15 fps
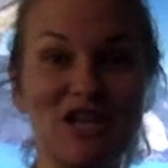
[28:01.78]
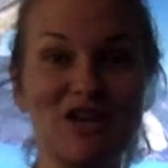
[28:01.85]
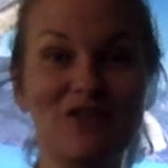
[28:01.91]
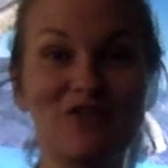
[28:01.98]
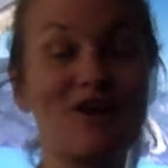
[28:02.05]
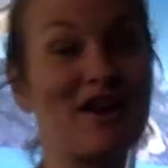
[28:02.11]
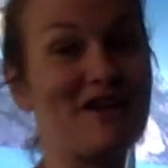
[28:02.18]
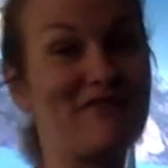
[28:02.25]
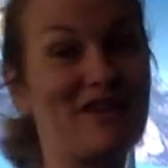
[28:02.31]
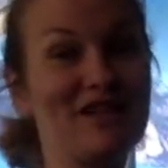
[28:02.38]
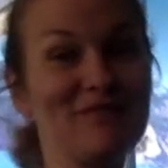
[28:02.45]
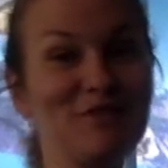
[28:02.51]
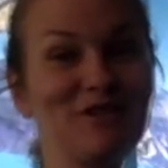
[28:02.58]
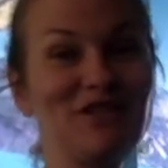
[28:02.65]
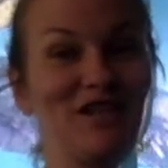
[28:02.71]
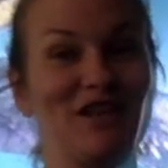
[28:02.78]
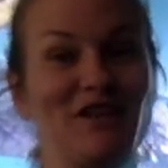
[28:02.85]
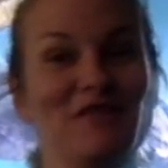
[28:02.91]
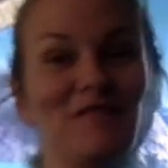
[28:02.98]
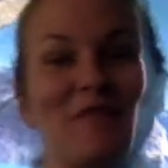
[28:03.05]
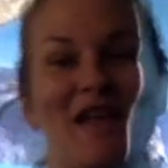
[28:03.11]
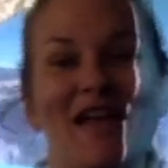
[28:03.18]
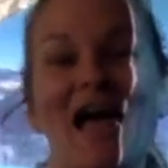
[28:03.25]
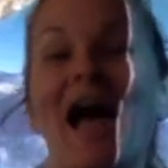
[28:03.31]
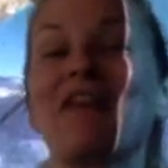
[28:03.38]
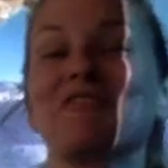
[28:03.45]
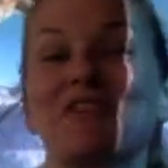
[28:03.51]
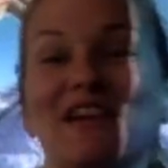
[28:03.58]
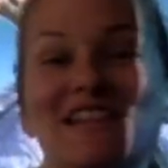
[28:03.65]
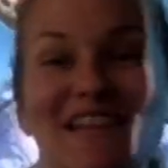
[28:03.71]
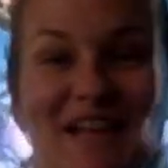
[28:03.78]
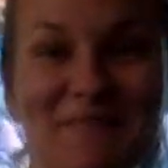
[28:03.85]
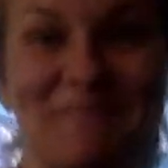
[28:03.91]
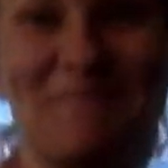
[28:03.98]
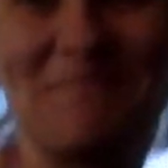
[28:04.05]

you or unavailable to you. Have a great day.